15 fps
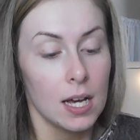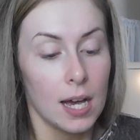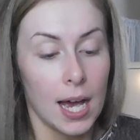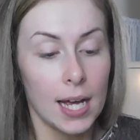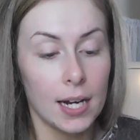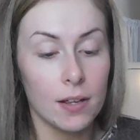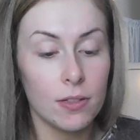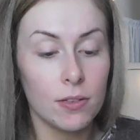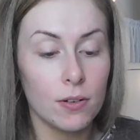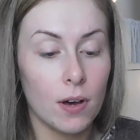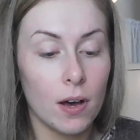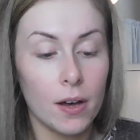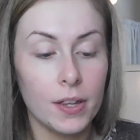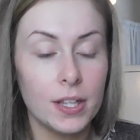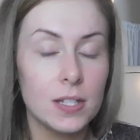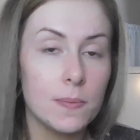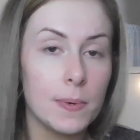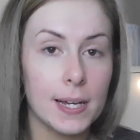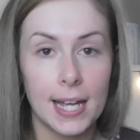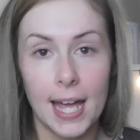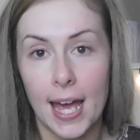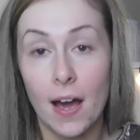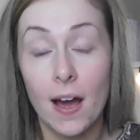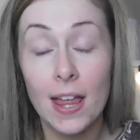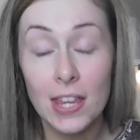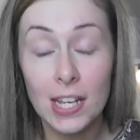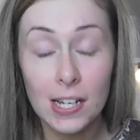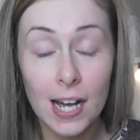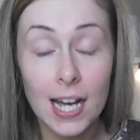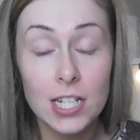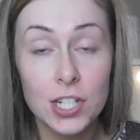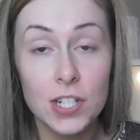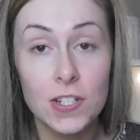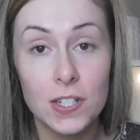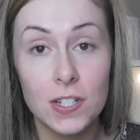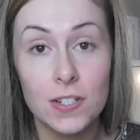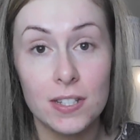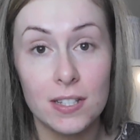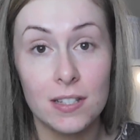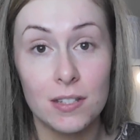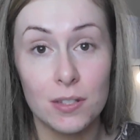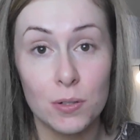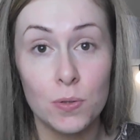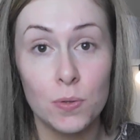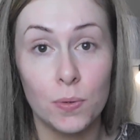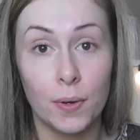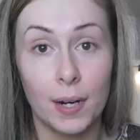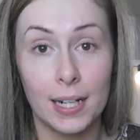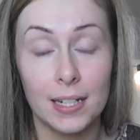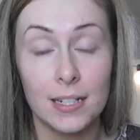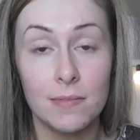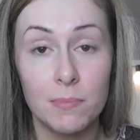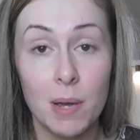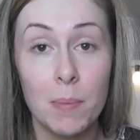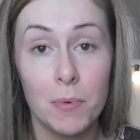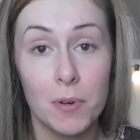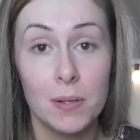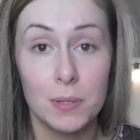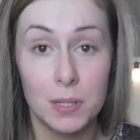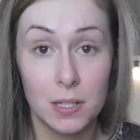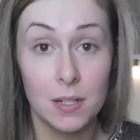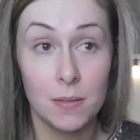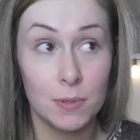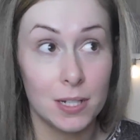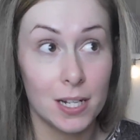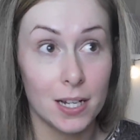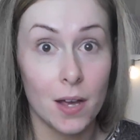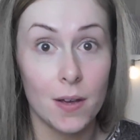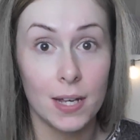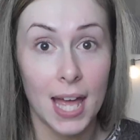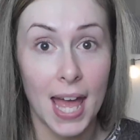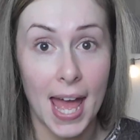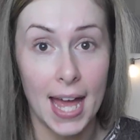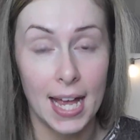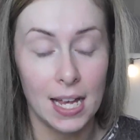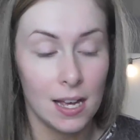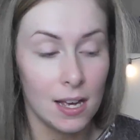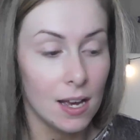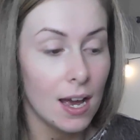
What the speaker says: And I thought, oh, this would be okay. I think I actually used to use this in school, and I remember it was like okay.